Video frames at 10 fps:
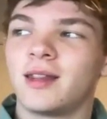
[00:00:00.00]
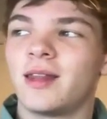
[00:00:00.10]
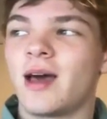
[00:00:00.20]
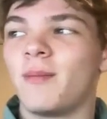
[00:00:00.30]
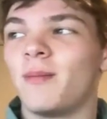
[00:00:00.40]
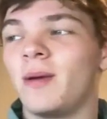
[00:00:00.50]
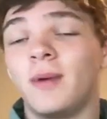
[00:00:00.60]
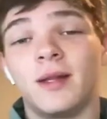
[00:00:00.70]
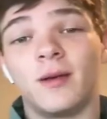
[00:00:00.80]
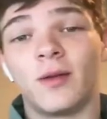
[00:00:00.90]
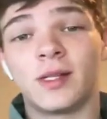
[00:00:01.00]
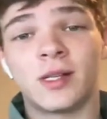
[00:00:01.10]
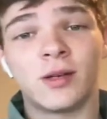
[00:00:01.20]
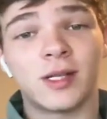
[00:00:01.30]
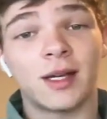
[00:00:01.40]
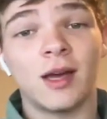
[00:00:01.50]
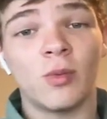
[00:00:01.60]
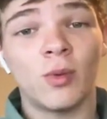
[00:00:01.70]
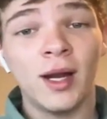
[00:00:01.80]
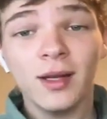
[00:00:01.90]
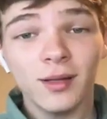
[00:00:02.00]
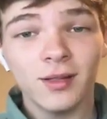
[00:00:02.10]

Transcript: That may be the only series I get right.